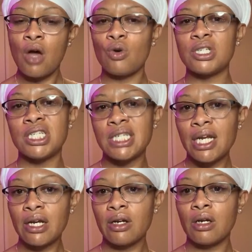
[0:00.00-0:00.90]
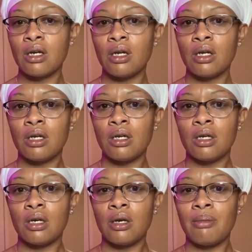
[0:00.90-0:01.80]
or share
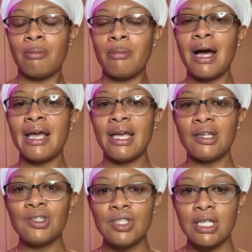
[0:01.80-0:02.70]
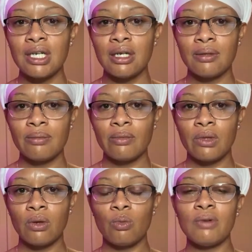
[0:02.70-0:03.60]
my energy
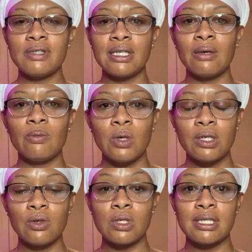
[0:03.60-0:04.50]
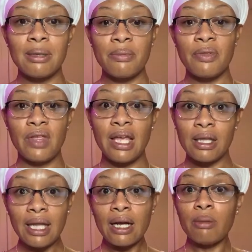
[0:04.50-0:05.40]
with someone or
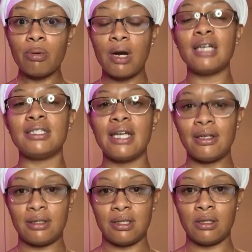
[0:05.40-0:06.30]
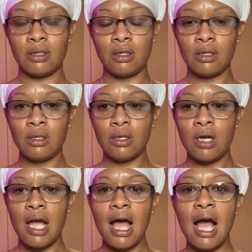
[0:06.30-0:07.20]
something like a project,
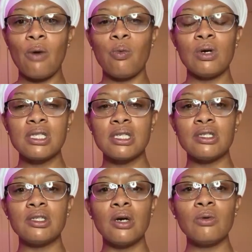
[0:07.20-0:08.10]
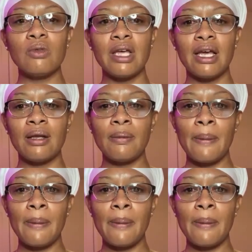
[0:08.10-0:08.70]
I want to know that